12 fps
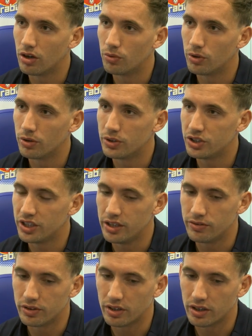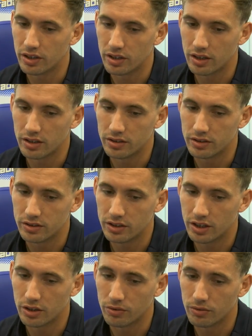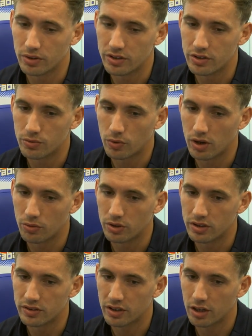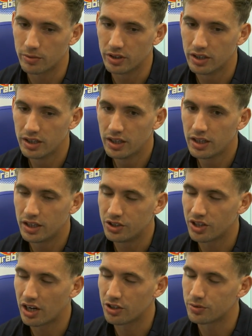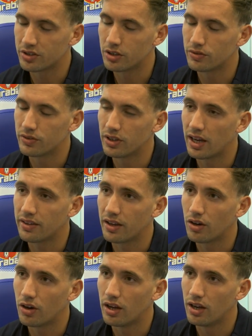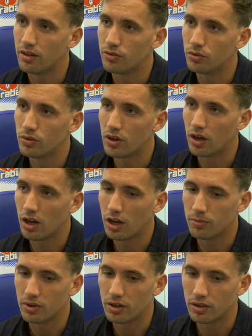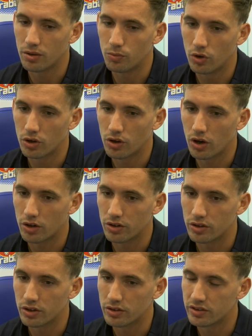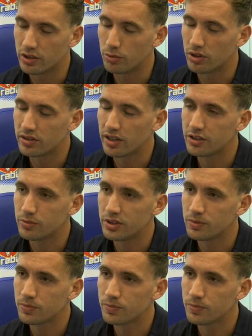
that I want to achieve, and you know, this is why I wanted to come and challenge myself at that higher level and work hard and see where it takes me.